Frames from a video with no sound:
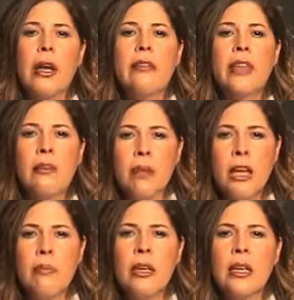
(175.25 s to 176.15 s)
they may
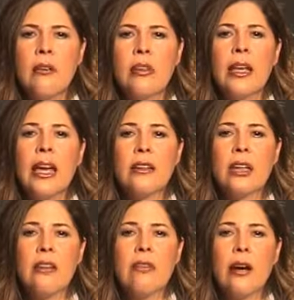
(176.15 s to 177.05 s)
be given
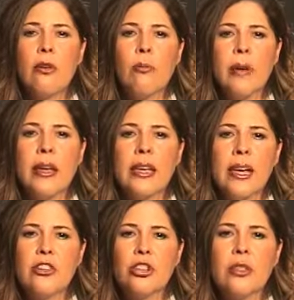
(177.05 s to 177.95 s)
antiviral
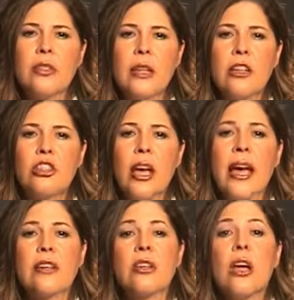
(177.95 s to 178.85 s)
medications such
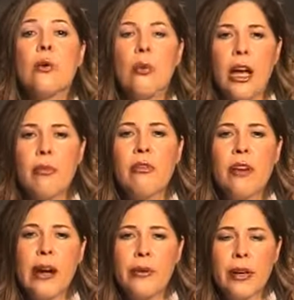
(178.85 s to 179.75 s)
as
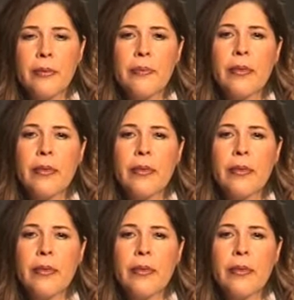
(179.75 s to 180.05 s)
ribavirin.